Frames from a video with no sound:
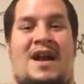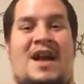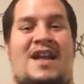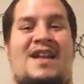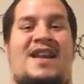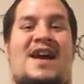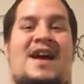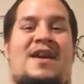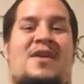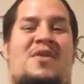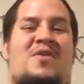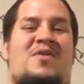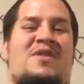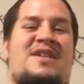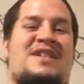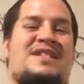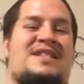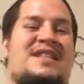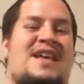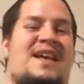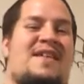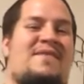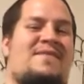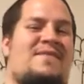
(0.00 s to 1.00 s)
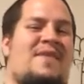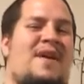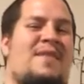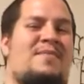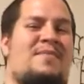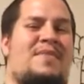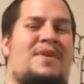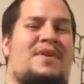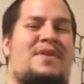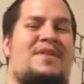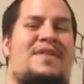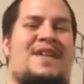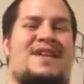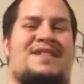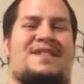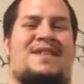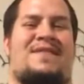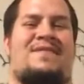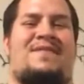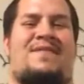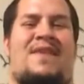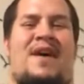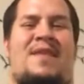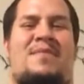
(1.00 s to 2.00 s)
And not only is that a vet bill, that's
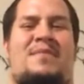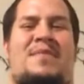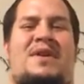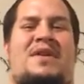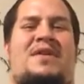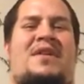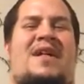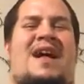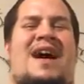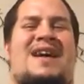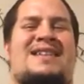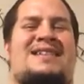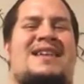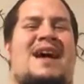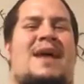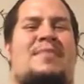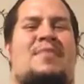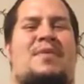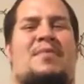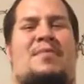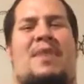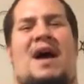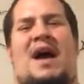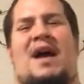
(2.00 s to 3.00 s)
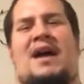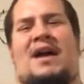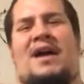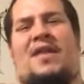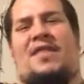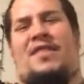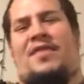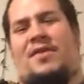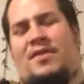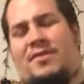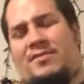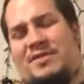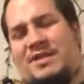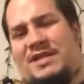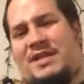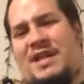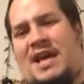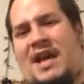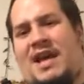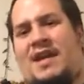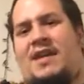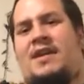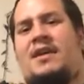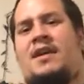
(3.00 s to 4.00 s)
a vet bill on top of buying a
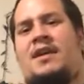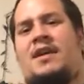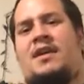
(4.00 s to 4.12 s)
thermostat.